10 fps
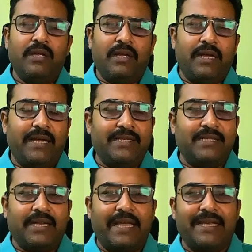is
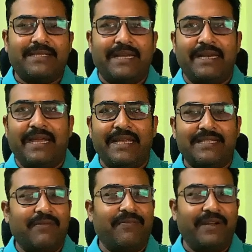the case in case
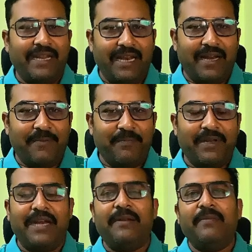of dealer,
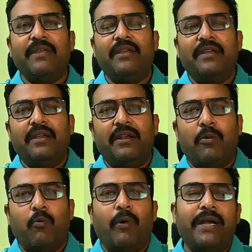right? Now
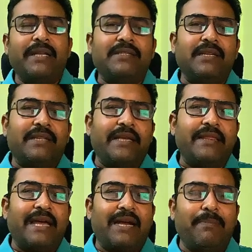what is the thing
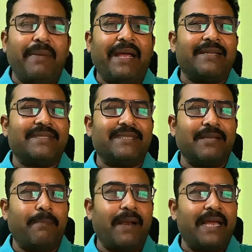that makes
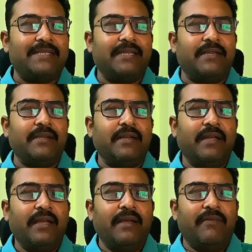supply chain
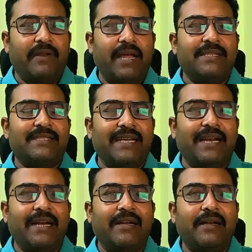financing
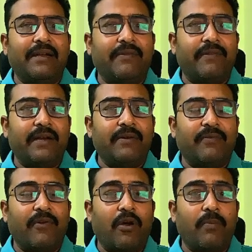little different
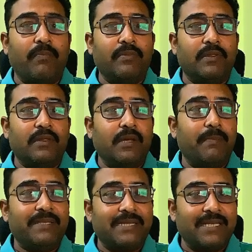from the
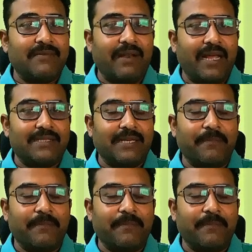business financing?